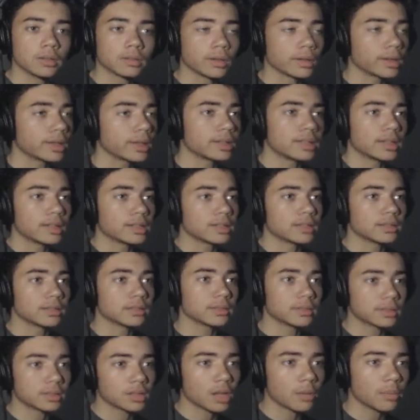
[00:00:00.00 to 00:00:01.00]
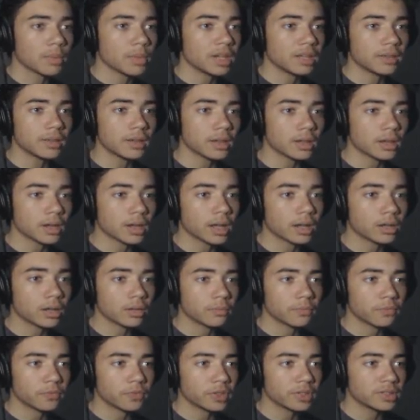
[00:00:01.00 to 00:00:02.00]
So I guess he doesn't tell me anything on how
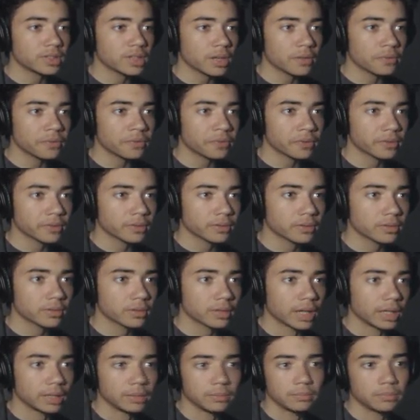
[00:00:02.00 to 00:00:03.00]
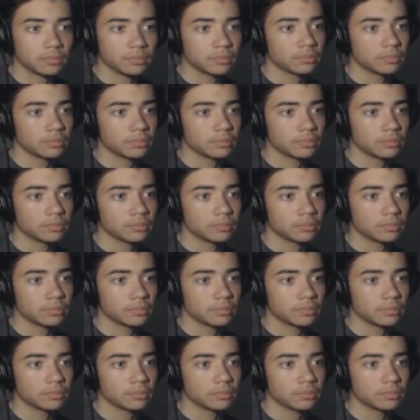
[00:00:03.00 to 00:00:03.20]
to fix stuff? I...